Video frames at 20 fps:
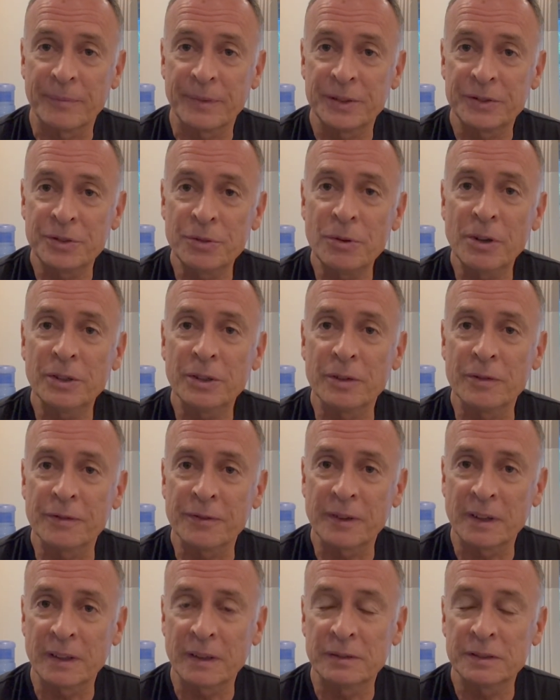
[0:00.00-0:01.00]

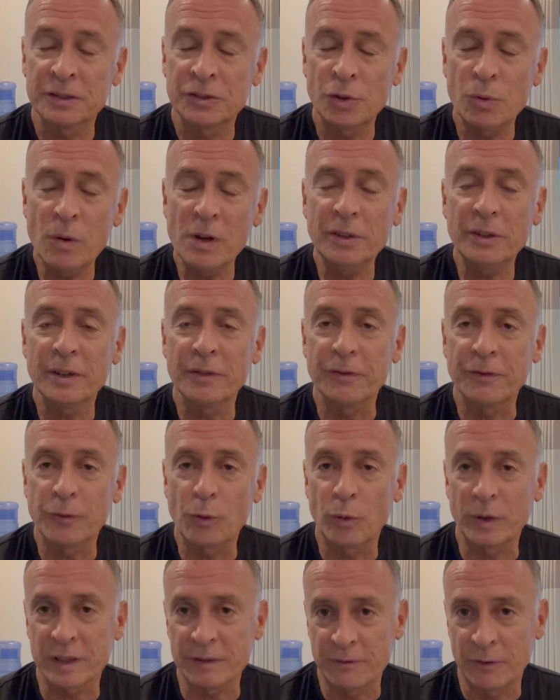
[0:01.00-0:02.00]

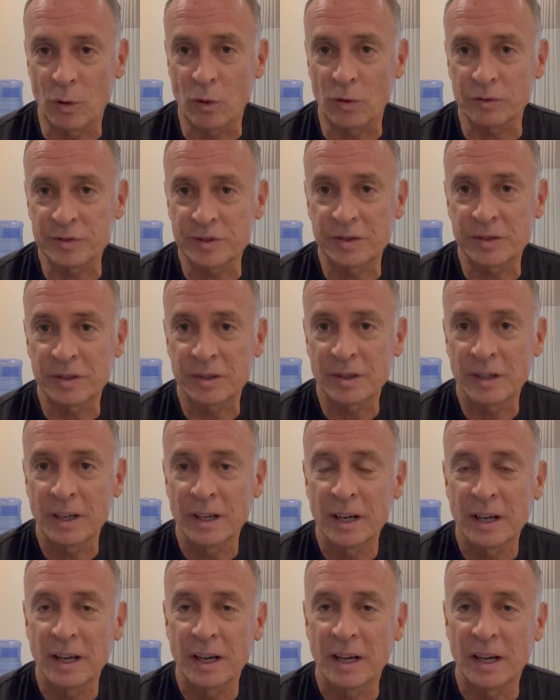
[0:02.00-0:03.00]
240 volts
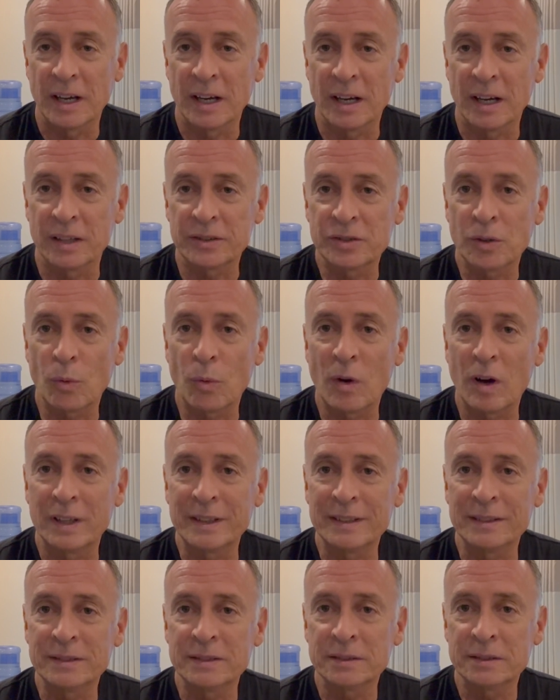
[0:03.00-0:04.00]
to
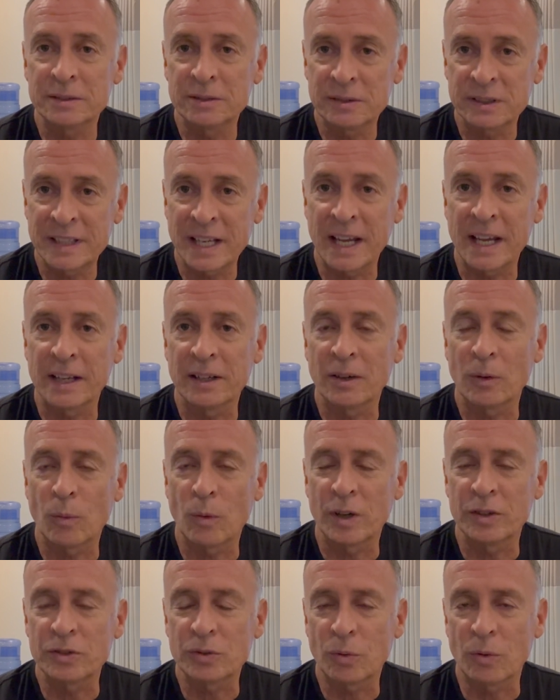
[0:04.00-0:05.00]
110 or
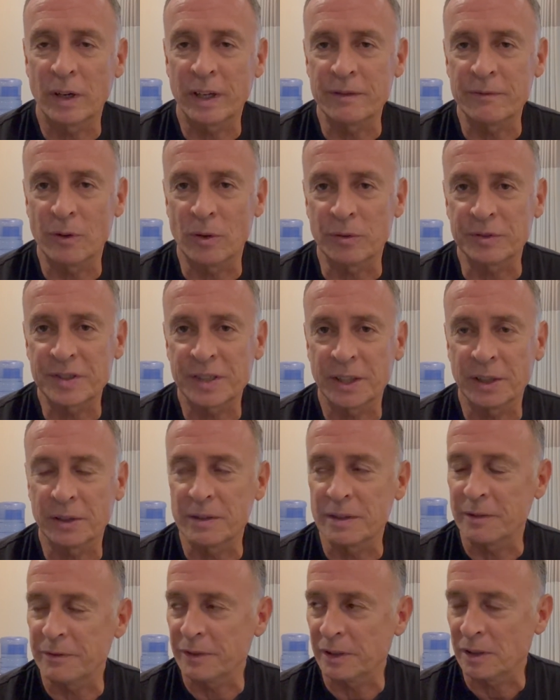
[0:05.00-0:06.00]
120 volts here
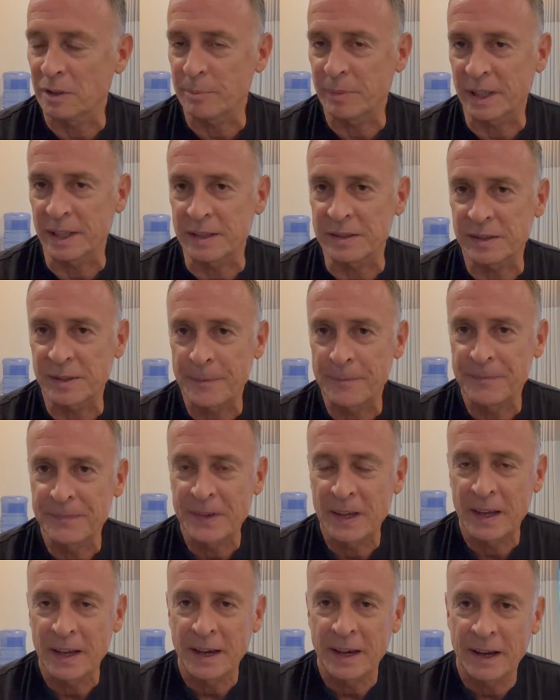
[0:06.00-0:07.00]
in the Philippines.
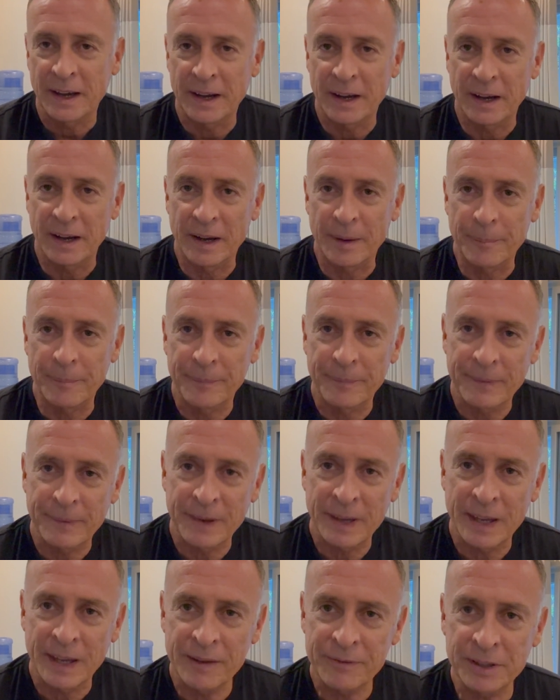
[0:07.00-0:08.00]

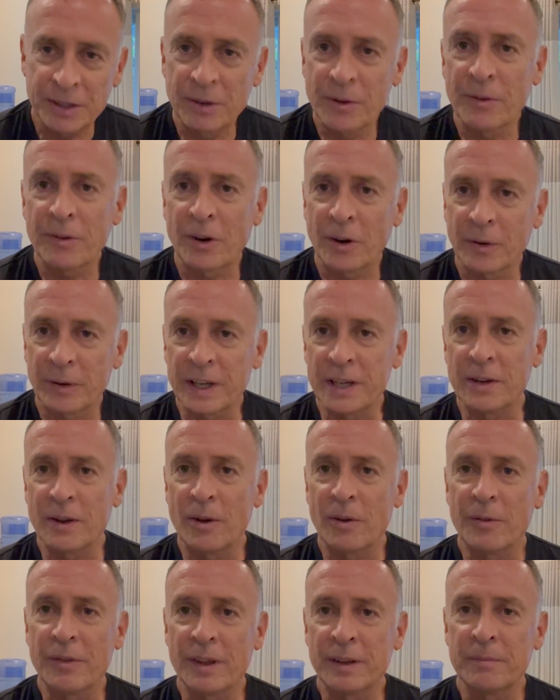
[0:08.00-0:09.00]
If you don't already
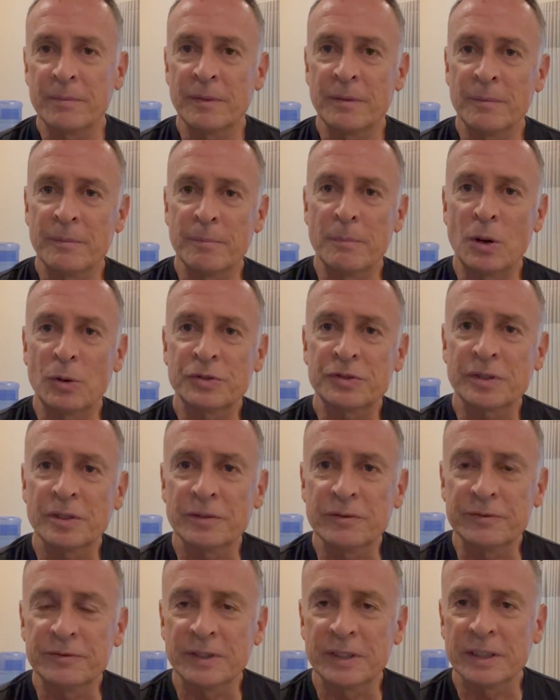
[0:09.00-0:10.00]
know that most
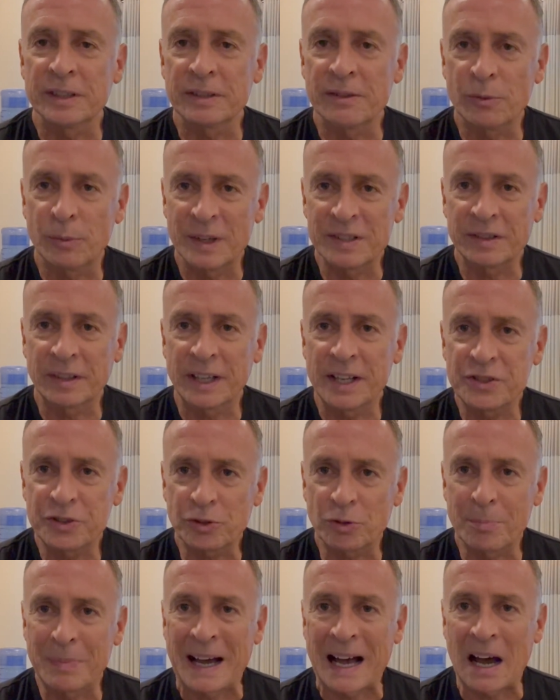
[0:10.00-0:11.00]
of the
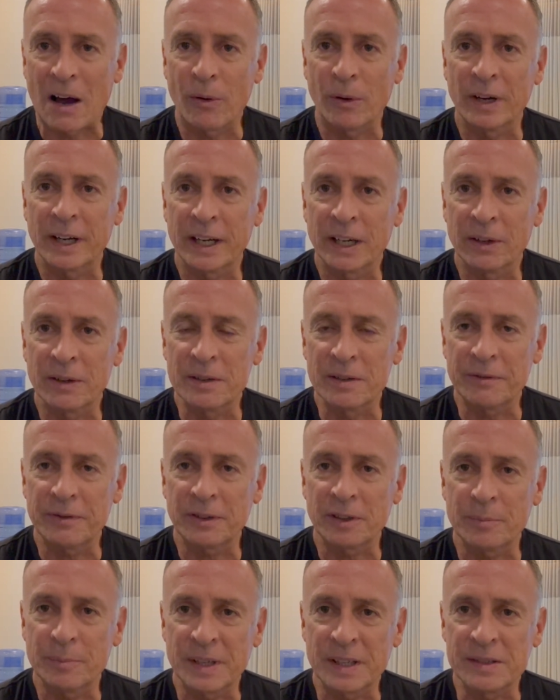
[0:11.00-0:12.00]
residential power here in the
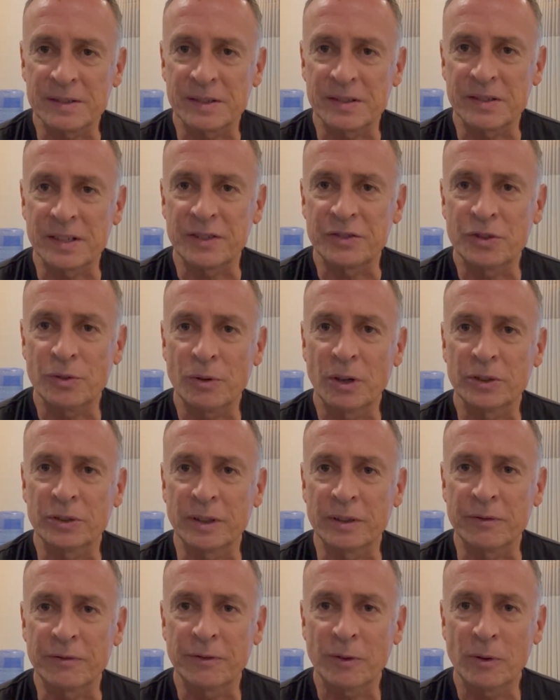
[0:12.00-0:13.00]
Philippines is at
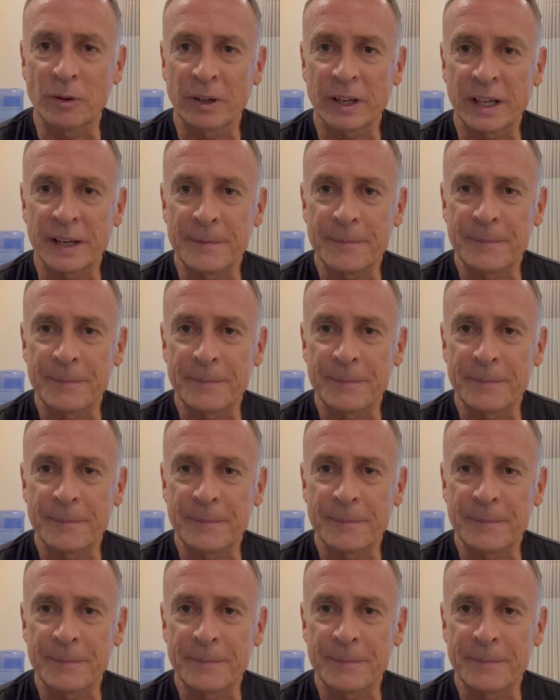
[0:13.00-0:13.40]
240